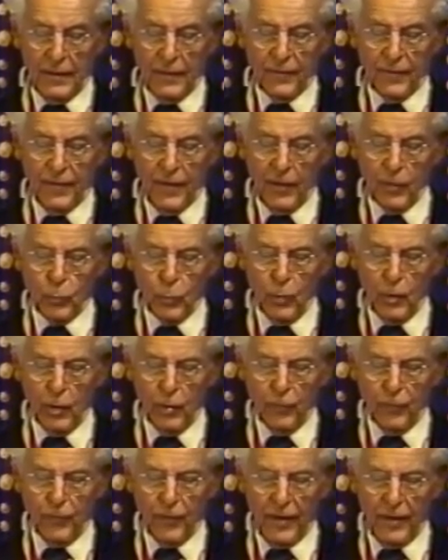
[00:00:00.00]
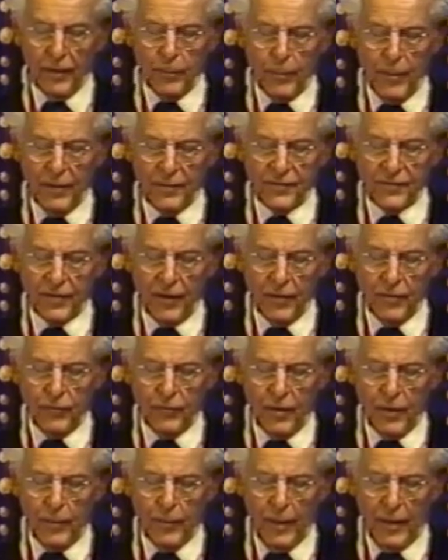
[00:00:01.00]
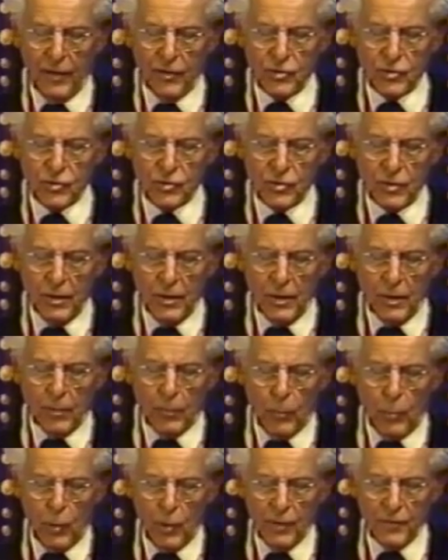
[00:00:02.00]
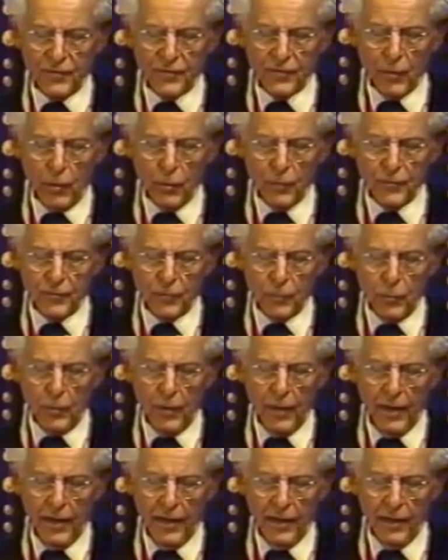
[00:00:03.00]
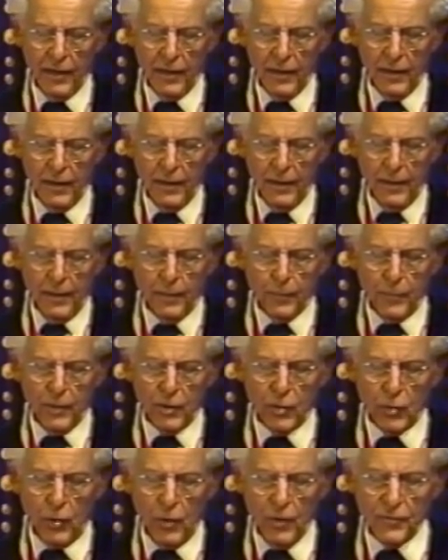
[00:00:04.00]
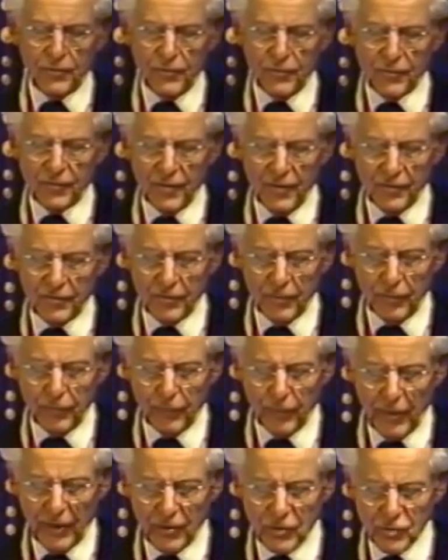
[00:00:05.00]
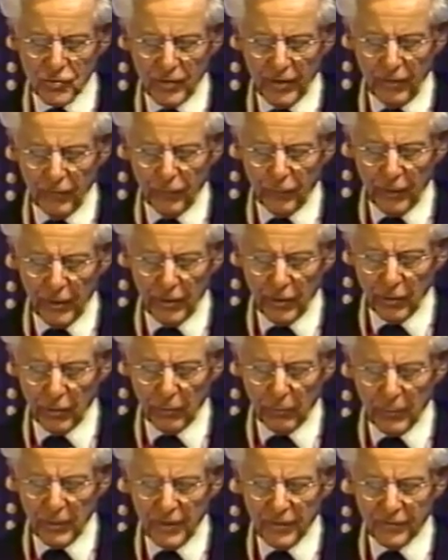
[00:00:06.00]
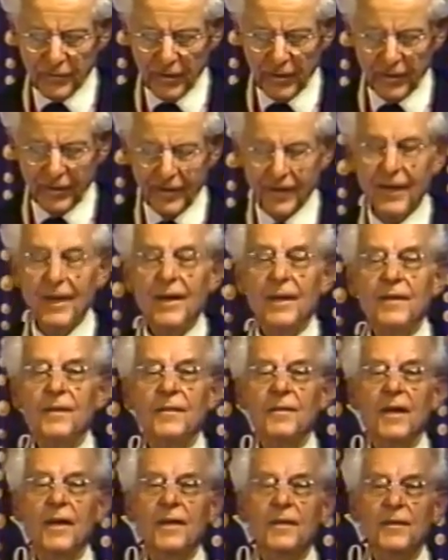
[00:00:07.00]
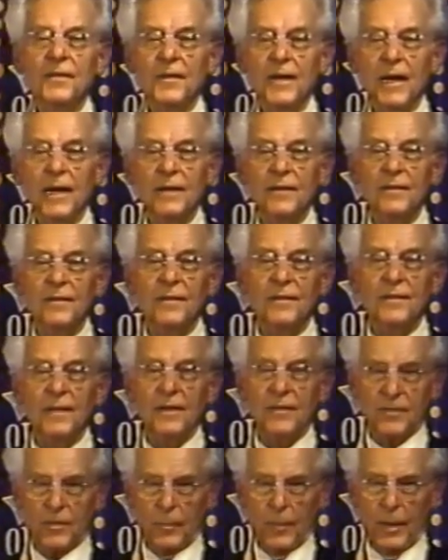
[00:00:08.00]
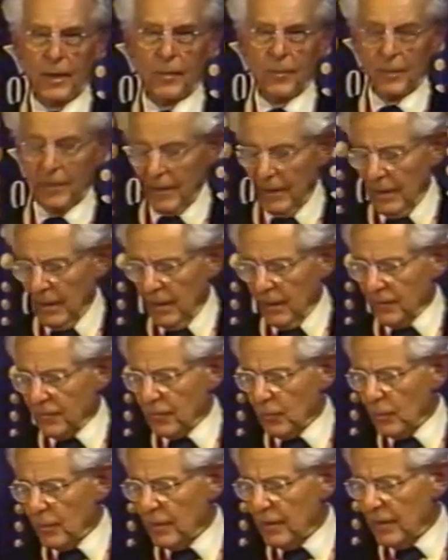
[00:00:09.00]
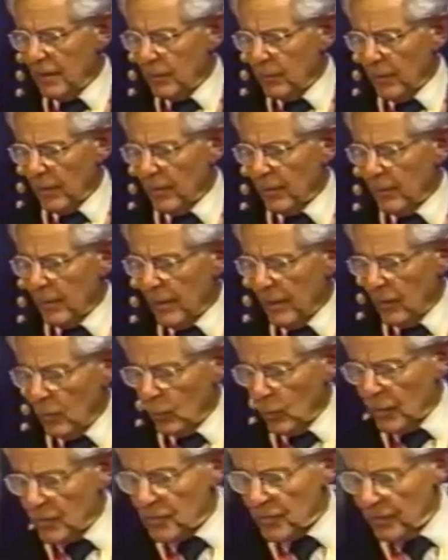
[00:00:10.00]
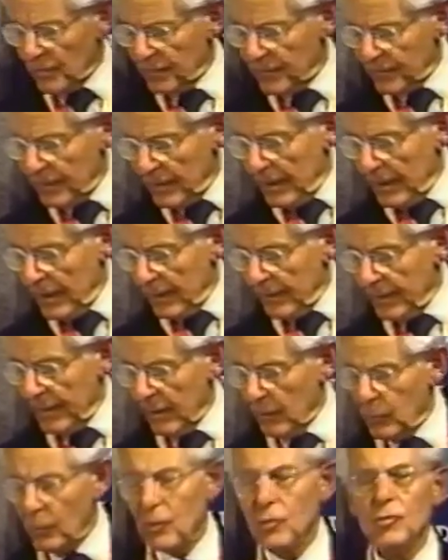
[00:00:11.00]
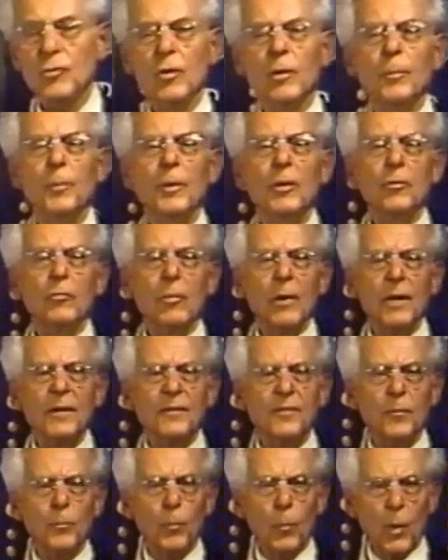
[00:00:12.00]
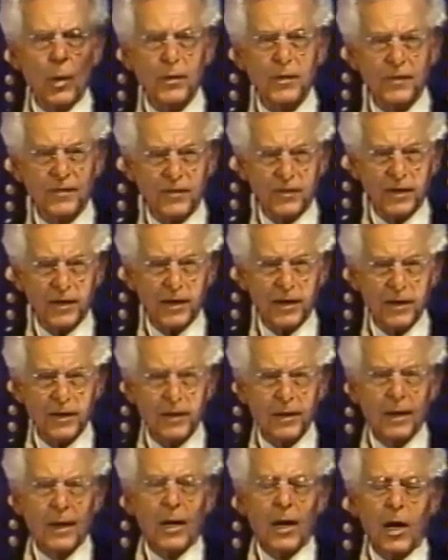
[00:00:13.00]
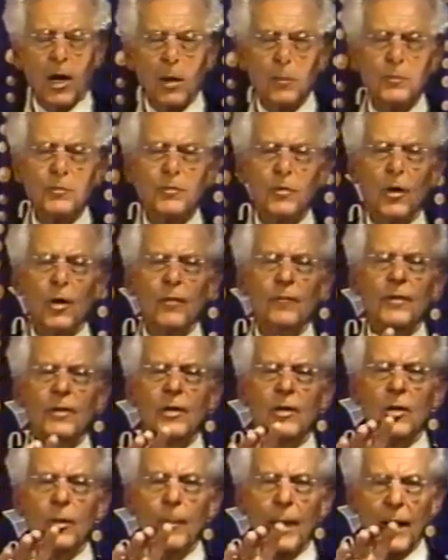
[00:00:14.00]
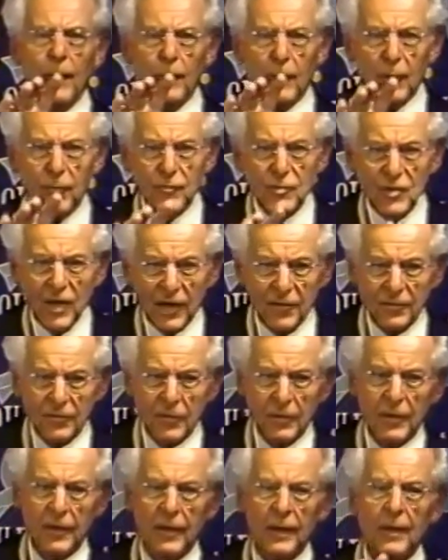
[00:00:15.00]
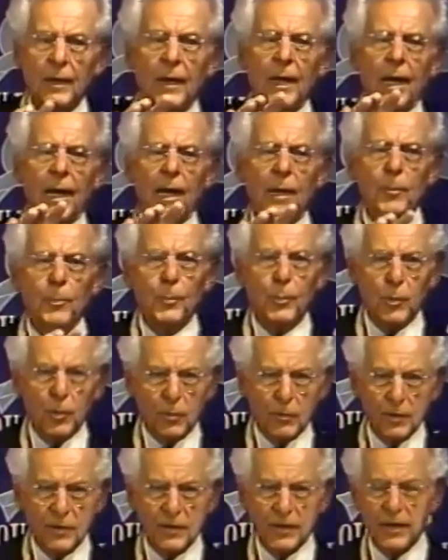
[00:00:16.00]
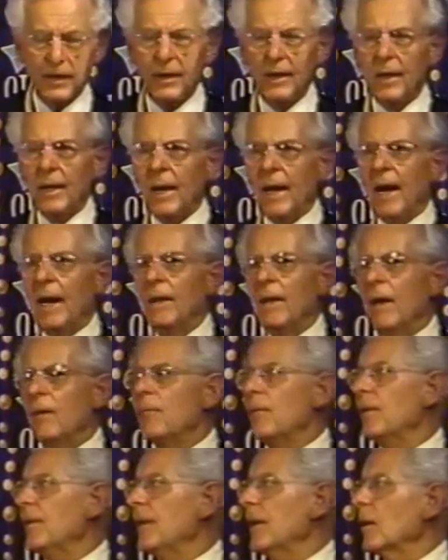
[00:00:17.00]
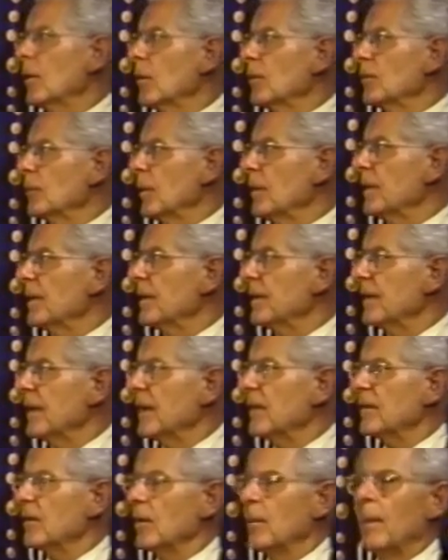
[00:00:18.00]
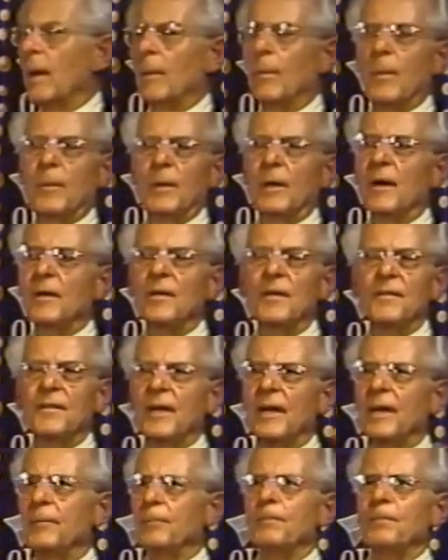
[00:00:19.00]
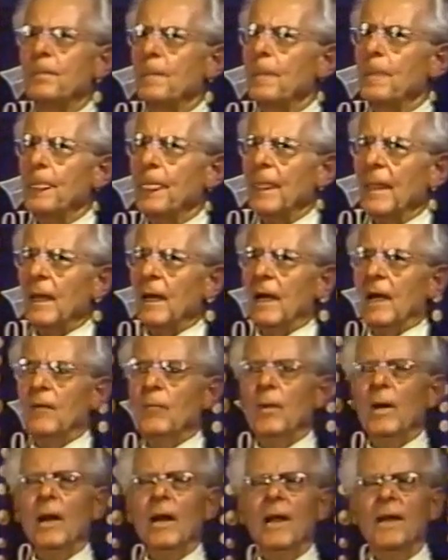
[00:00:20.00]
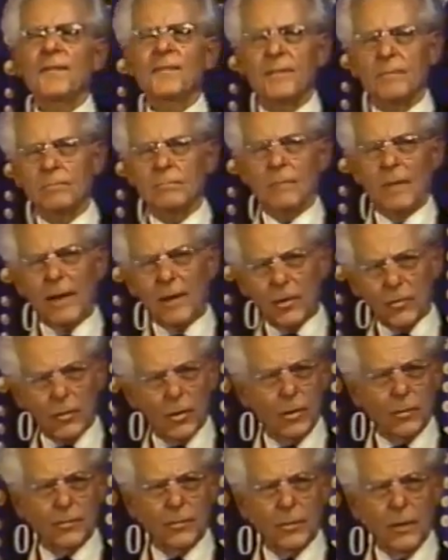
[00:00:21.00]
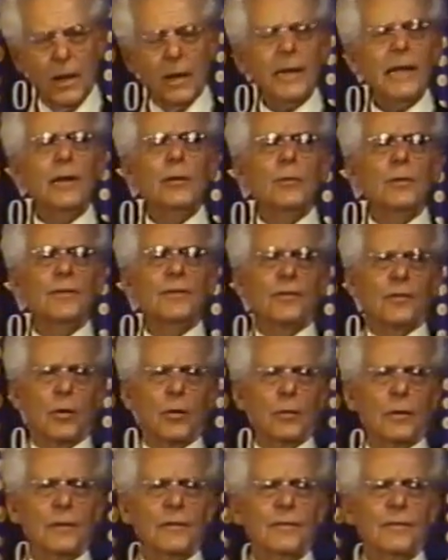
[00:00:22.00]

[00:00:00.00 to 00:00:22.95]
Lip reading: that will offend my son very much. More souls go to hell because of sins of the flesh than for any other reason. Sins against the 6th commandment. So indeed, Mother Mary wishes that we should be dressed modestly, observing the commandment of chastity and purity, and everything goes with the 6th commandment. Because you see, if we don't listen, like I told you, Our Lady wouldn't scold us,